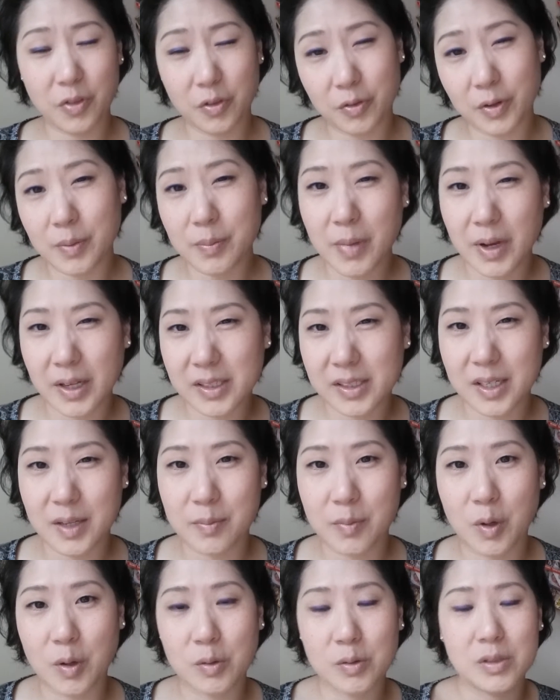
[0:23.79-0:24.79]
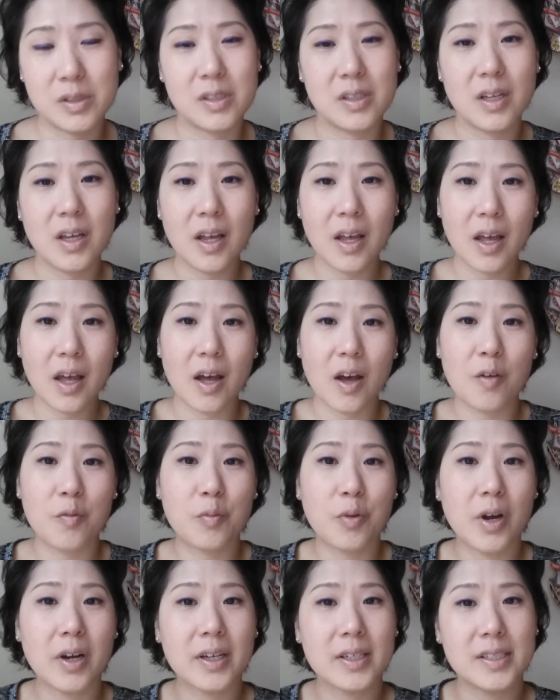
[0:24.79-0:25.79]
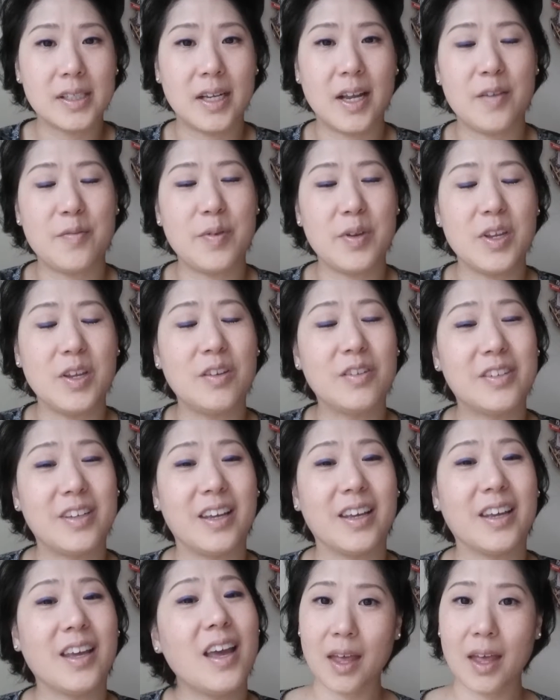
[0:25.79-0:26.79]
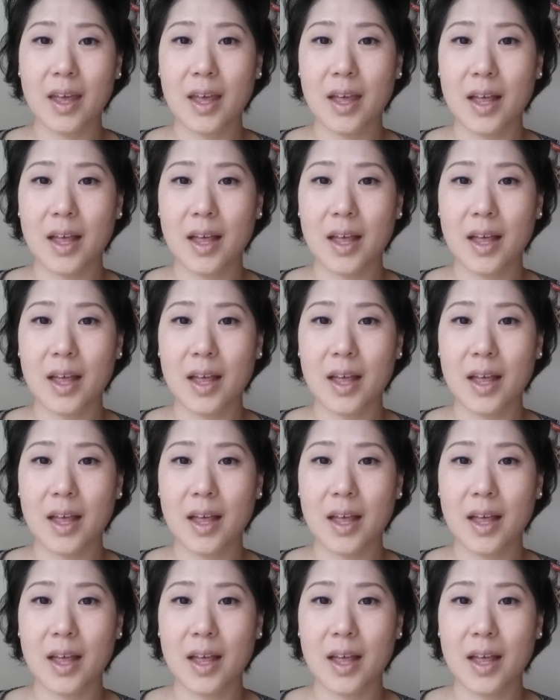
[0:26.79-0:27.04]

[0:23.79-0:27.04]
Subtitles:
3 months at most of products that I've been using.